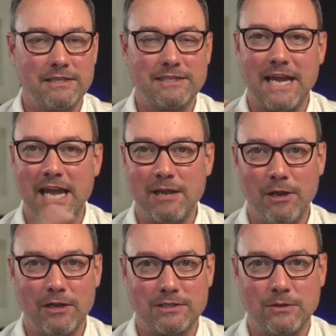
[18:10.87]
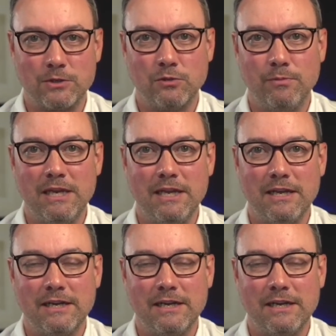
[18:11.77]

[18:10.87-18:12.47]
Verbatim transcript: Tag me on social media.